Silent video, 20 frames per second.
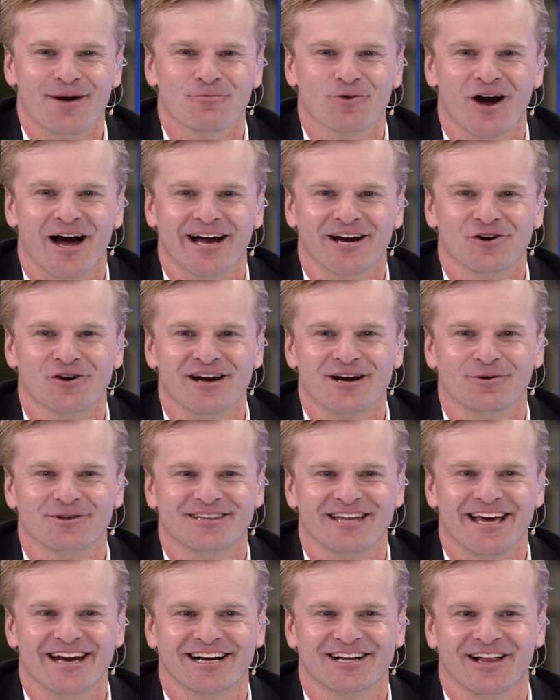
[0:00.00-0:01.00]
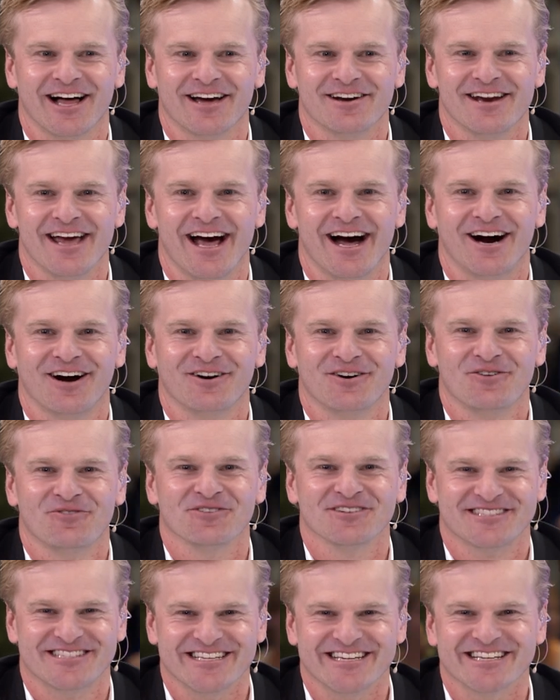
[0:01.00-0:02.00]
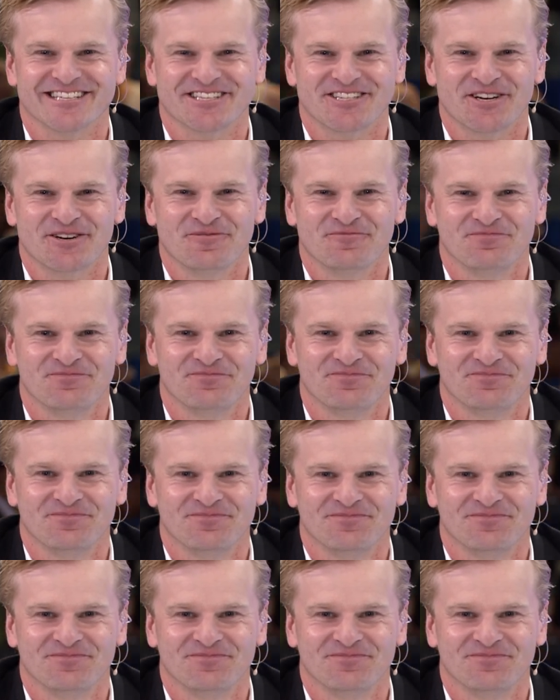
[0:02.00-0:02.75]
I'm Ryan Green with Data Cloud Now. We'll see you soon.